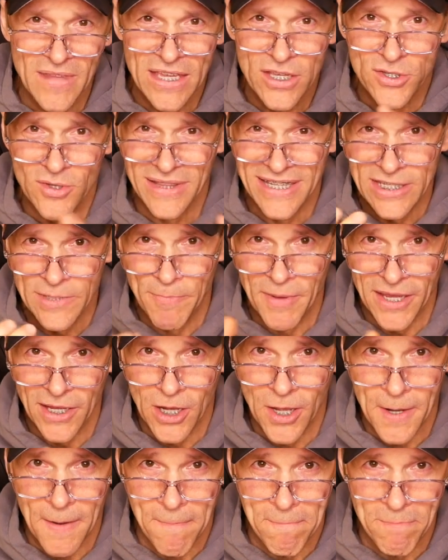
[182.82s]
so let's pick
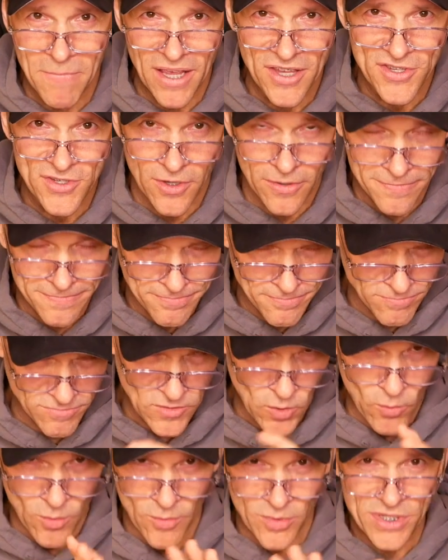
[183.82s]
on a muscle.
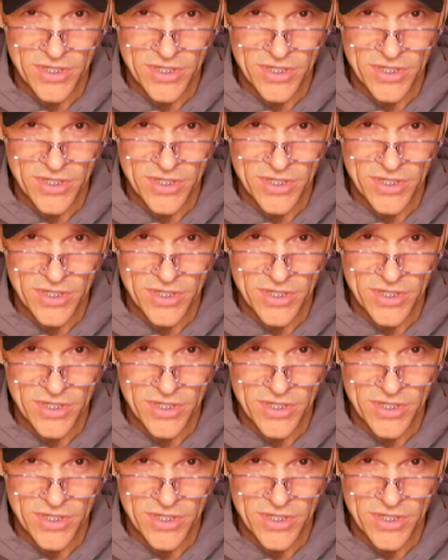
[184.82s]
When we're